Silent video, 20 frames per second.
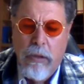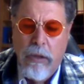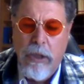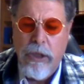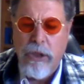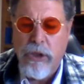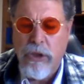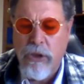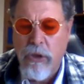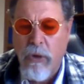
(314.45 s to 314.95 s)

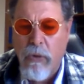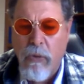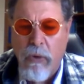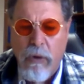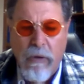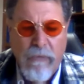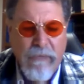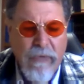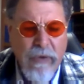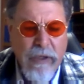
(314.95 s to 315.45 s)
It is so
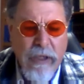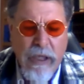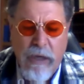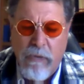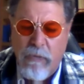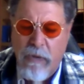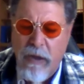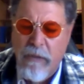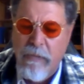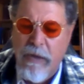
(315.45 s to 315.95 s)
often
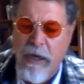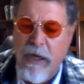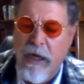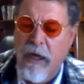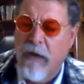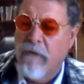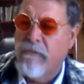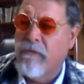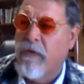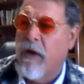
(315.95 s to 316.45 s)
that we
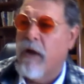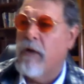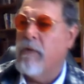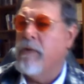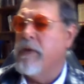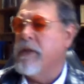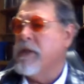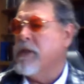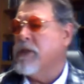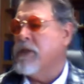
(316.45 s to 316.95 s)
begin
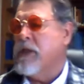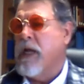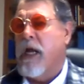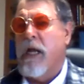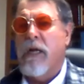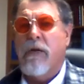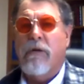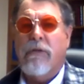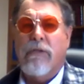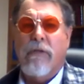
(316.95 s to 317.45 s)
following the
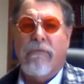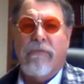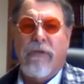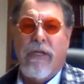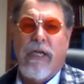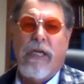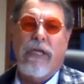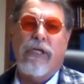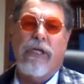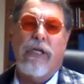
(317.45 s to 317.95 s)
standards of
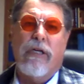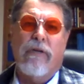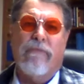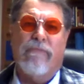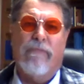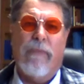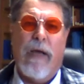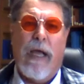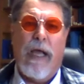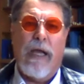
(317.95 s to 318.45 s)
teaching
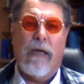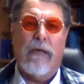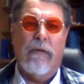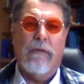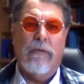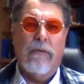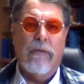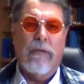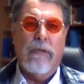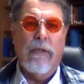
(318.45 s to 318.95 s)
of man,
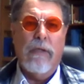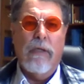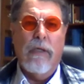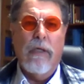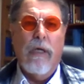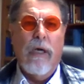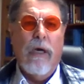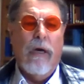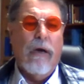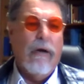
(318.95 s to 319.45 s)

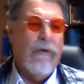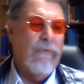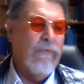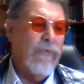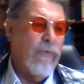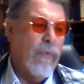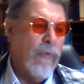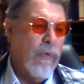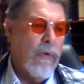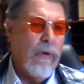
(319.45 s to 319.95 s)

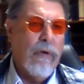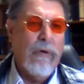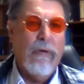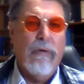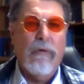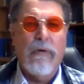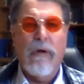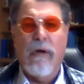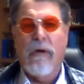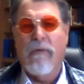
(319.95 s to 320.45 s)
of the
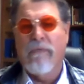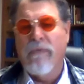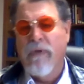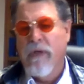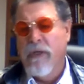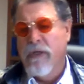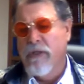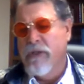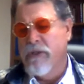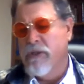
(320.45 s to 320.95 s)
world, of
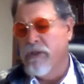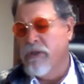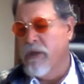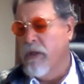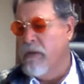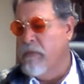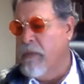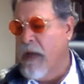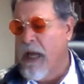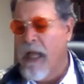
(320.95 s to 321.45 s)

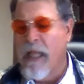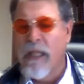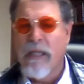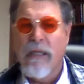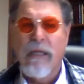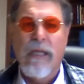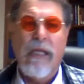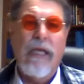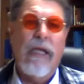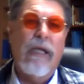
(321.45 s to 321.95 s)
some
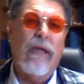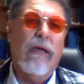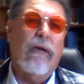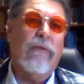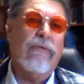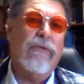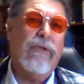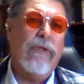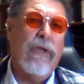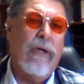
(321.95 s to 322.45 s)
athlete,
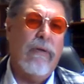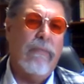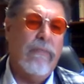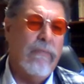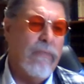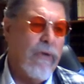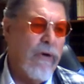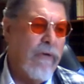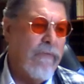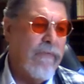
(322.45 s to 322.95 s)
of
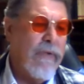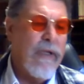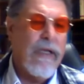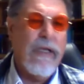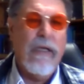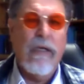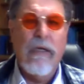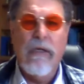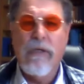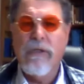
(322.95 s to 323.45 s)
some
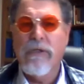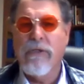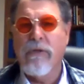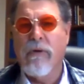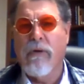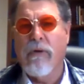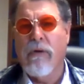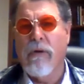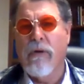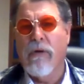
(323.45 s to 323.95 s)
movie
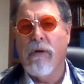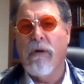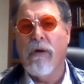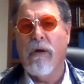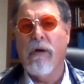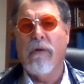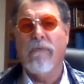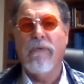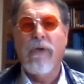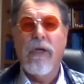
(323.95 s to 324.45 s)
star,
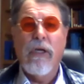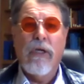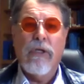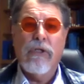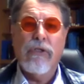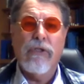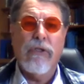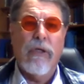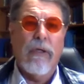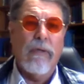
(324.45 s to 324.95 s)
of
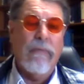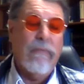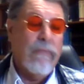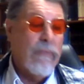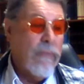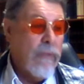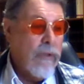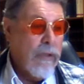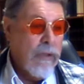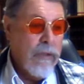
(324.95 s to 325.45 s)

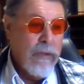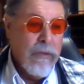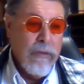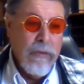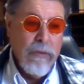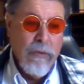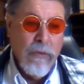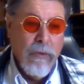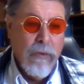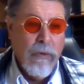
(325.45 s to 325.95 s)
some
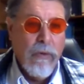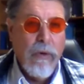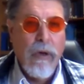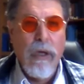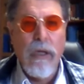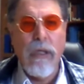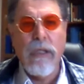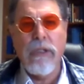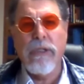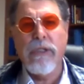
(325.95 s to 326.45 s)

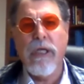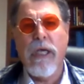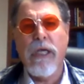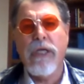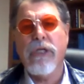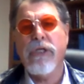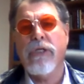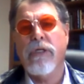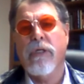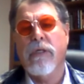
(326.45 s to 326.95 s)

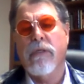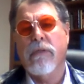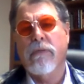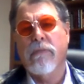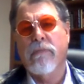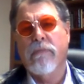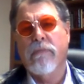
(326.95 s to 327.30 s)
organization.